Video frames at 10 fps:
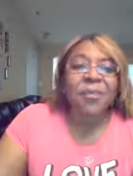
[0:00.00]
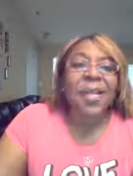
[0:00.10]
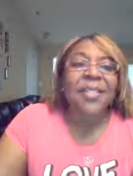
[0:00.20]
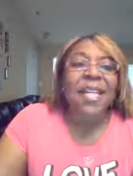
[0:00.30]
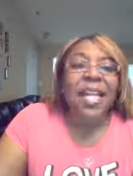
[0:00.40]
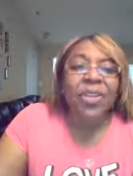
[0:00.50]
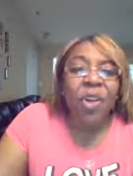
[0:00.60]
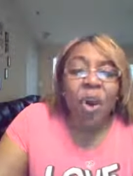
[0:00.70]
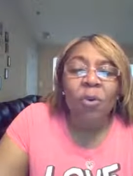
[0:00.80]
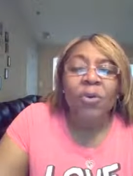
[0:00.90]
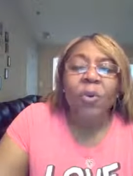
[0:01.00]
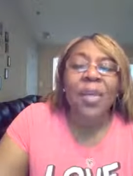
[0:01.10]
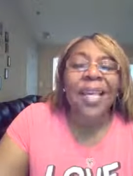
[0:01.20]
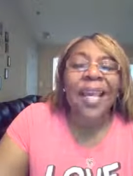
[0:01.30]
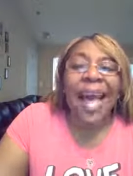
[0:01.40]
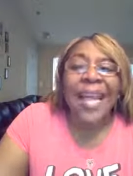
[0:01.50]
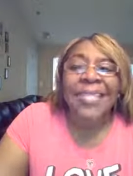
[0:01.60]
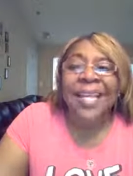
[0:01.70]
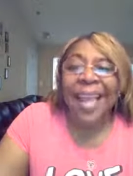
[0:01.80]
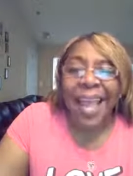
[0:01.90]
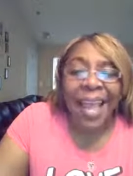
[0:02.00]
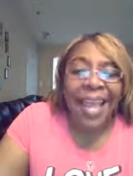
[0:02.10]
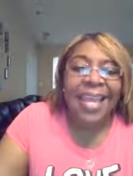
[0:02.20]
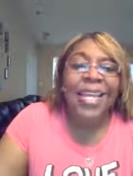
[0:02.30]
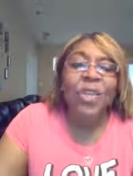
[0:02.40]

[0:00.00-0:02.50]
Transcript: is because he knows what lies ahead.